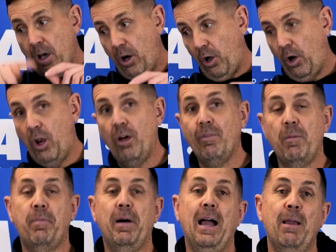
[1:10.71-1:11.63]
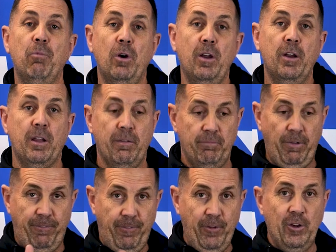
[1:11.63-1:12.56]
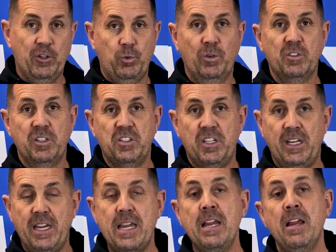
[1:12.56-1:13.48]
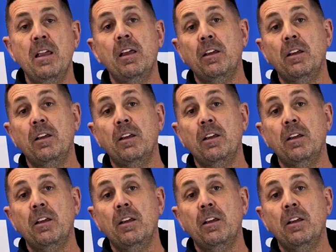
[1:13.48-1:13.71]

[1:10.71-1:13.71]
along the pipe work. The first one's a T,